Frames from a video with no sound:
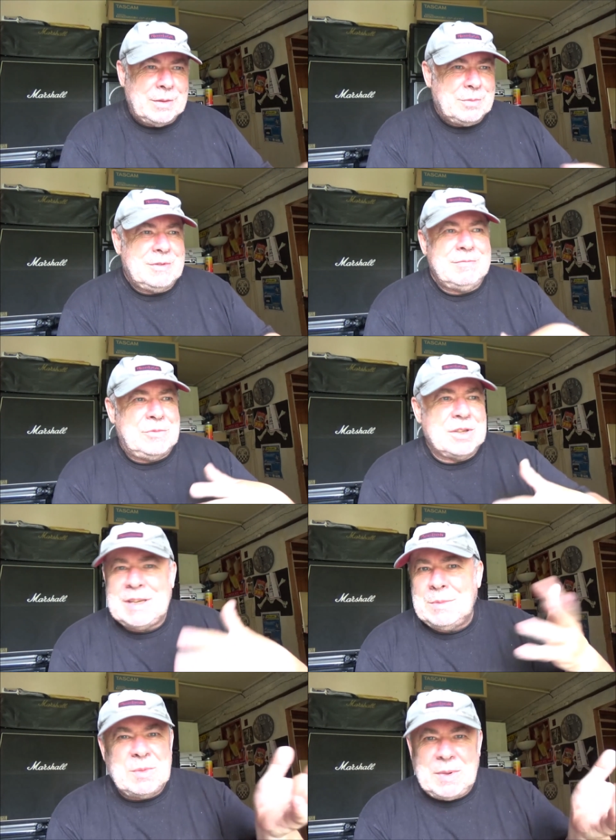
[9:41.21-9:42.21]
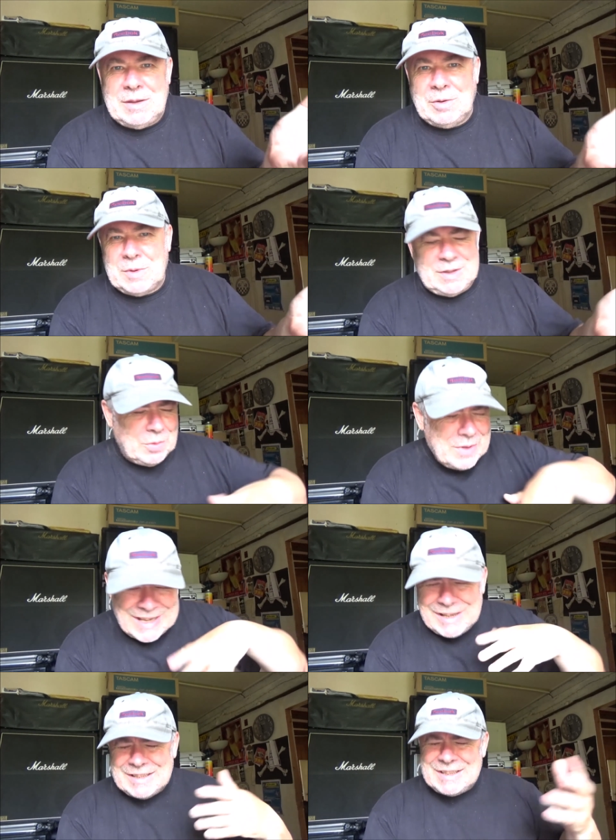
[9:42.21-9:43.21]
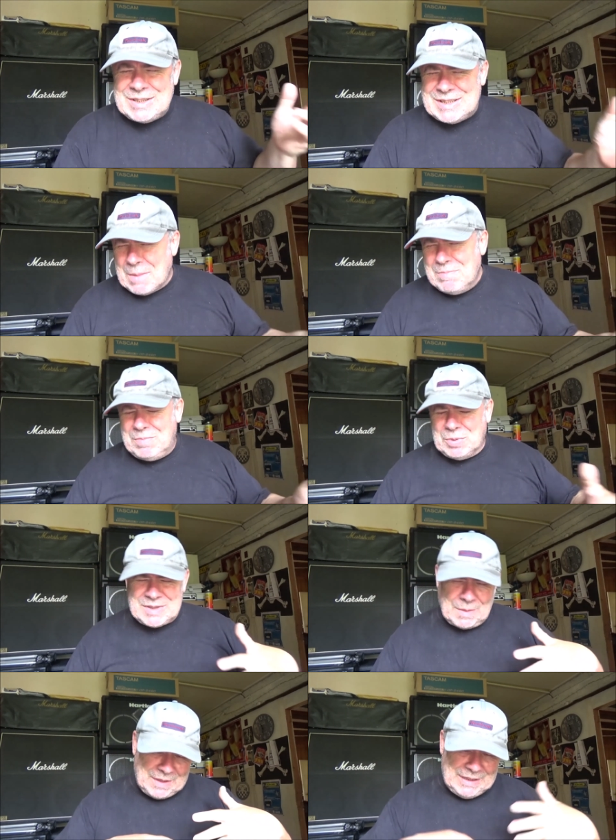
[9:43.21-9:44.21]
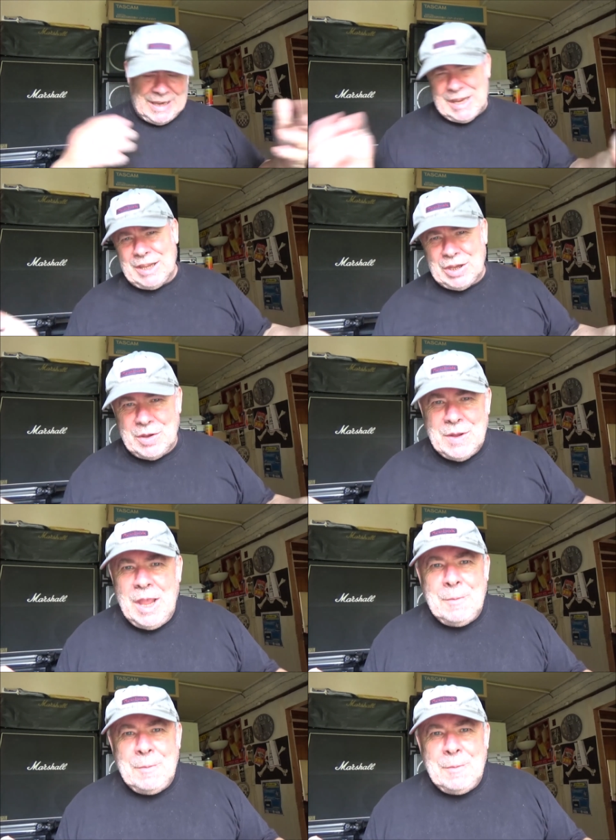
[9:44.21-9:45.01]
It just seemed to be, or it always had a dump or something near you.